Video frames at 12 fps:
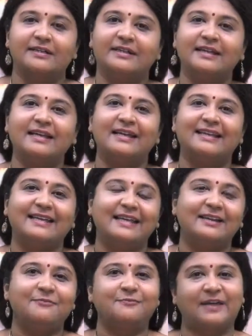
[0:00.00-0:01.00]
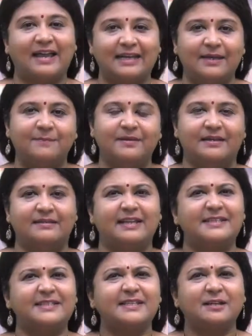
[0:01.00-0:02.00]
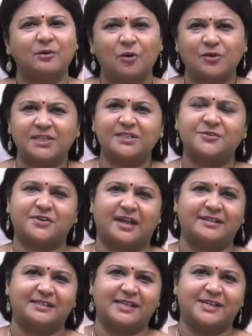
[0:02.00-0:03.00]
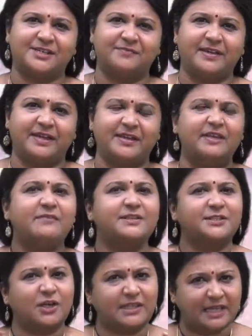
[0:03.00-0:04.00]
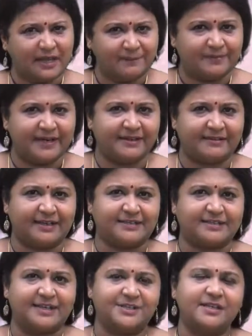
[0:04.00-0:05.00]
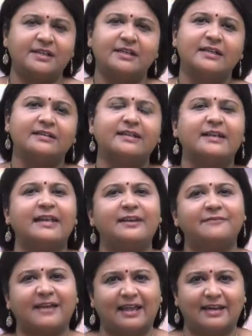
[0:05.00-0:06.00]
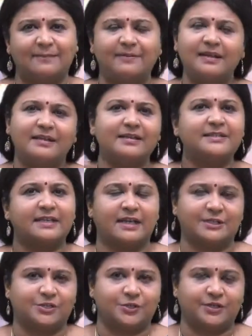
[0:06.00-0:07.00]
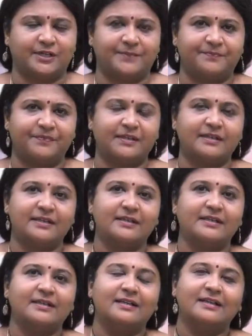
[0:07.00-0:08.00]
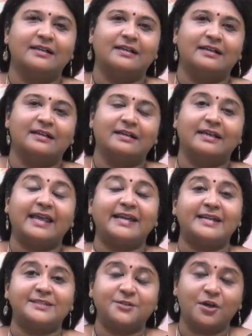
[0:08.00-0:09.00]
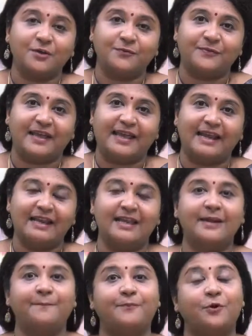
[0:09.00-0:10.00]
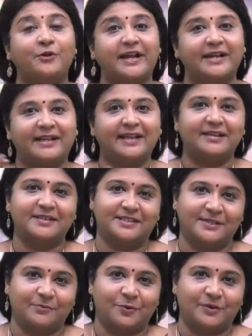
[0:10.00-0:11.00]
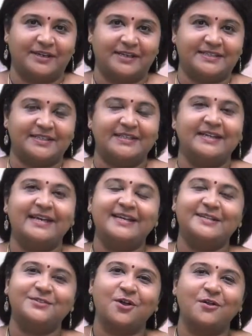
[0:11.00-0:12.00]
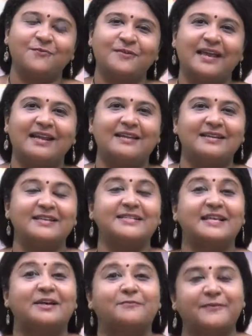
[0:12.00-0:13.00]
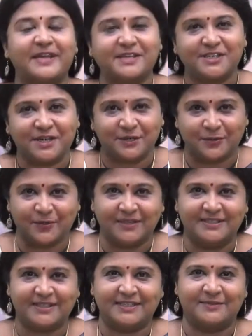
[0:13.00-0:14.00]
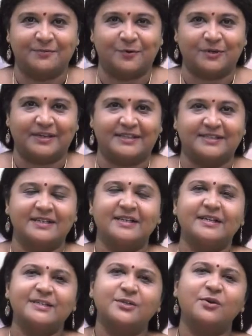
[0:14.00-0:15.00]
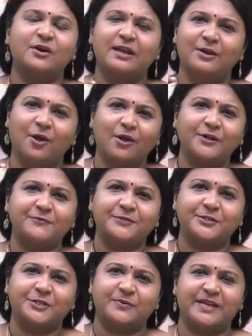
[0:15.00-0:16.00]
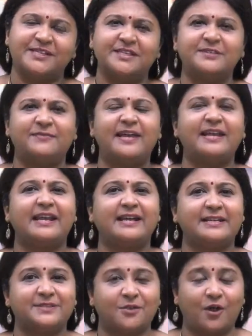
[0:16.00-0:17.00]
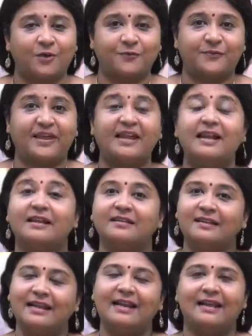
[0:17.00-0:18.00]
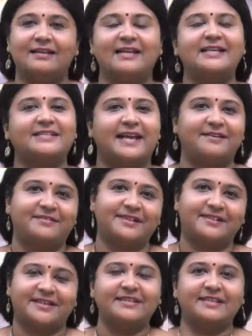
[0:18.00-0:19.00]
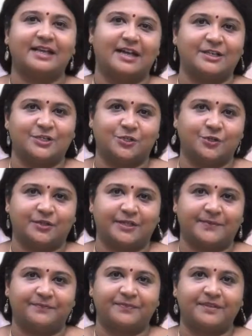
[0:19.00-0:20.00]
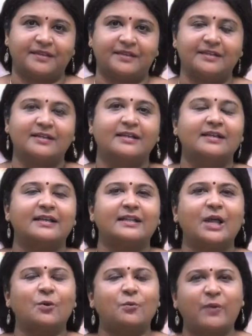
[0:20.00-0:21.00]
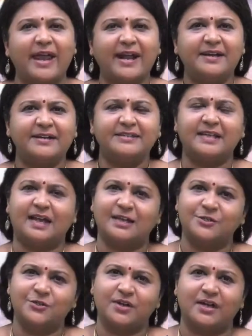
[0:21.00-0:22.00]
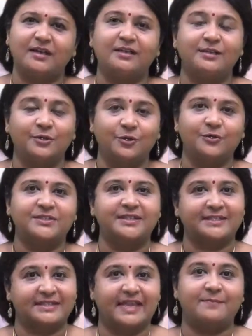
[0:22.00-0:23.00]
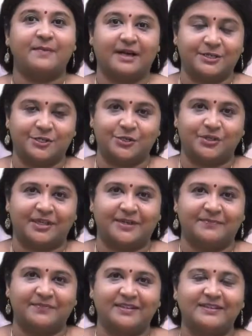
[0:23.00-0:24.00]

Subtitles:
The infallible, that's the closest translation we can give. It's not the complete translation. The infallible is Achyutha. He does not fail in protecting his devotees. He does not fail in his affection towards his devotees. So a lot of situations where he does not fail, he's addressed as Achyutha. Now where does Arjuna use this name Achyutha?